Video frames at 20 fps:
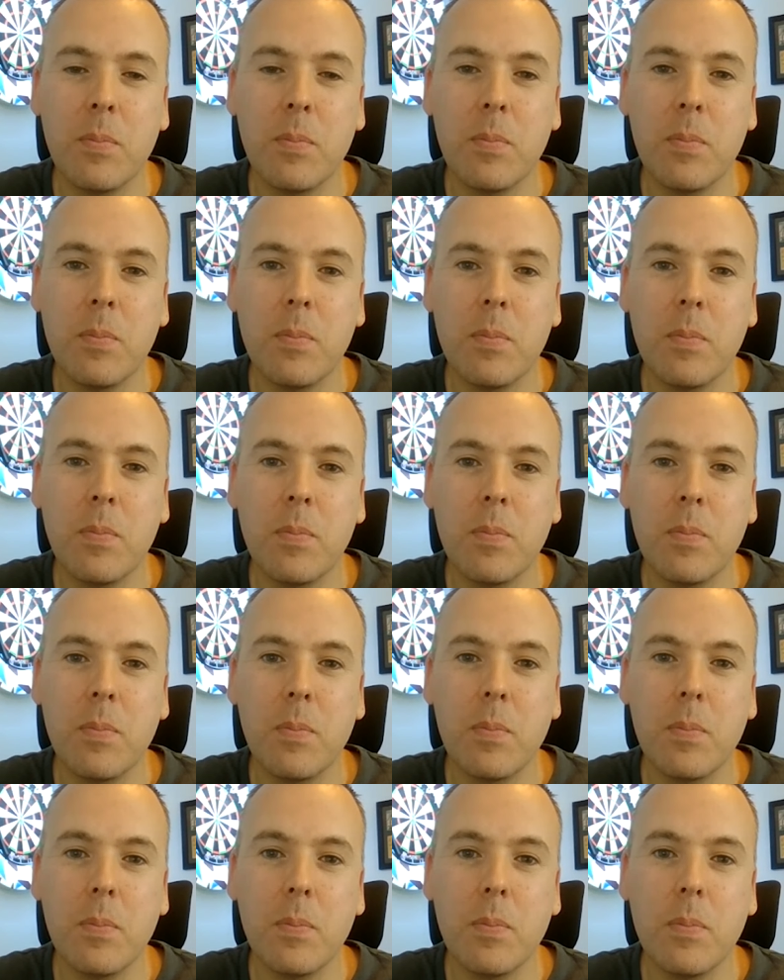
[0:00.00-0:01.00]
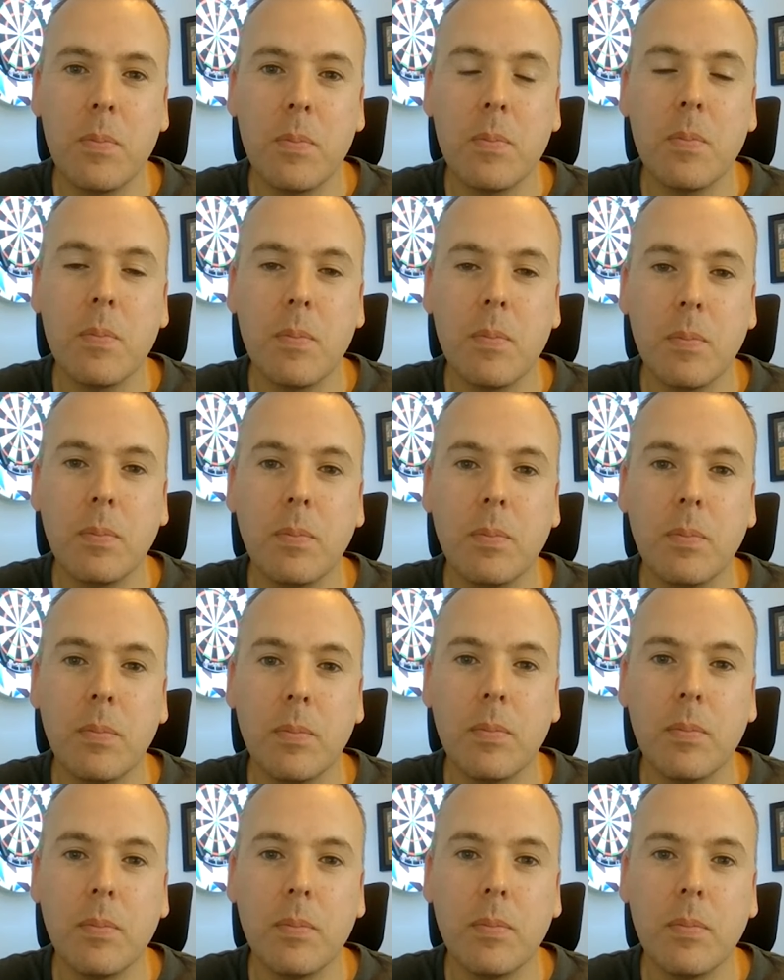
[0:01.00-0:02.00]

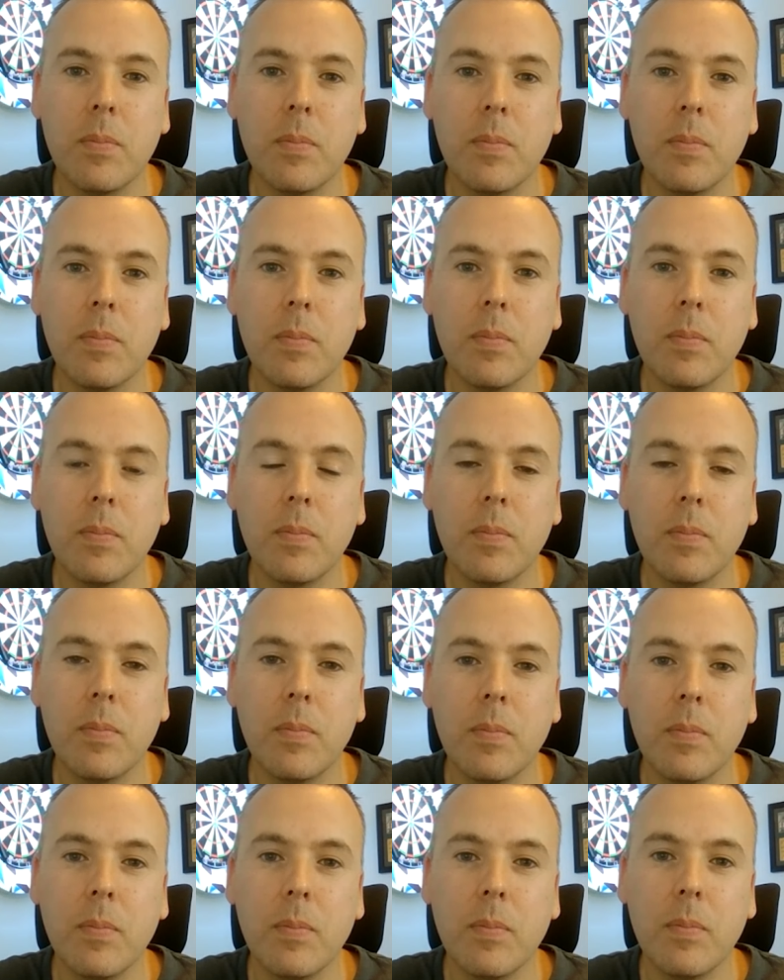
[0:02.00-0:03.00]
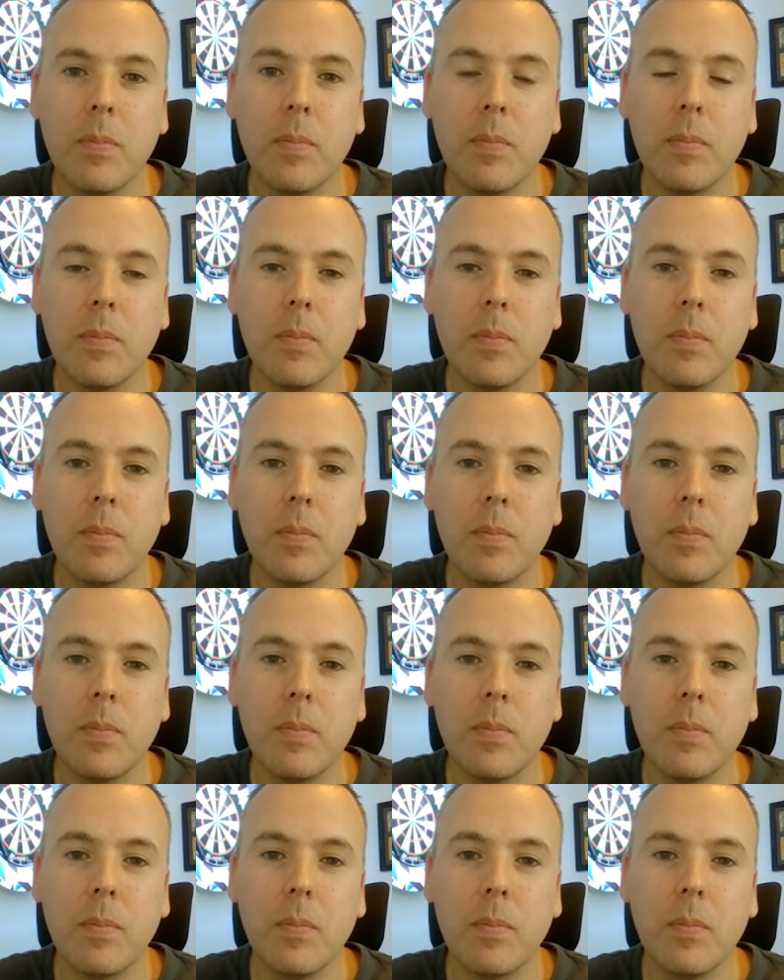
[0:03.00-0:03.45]
(not speaking)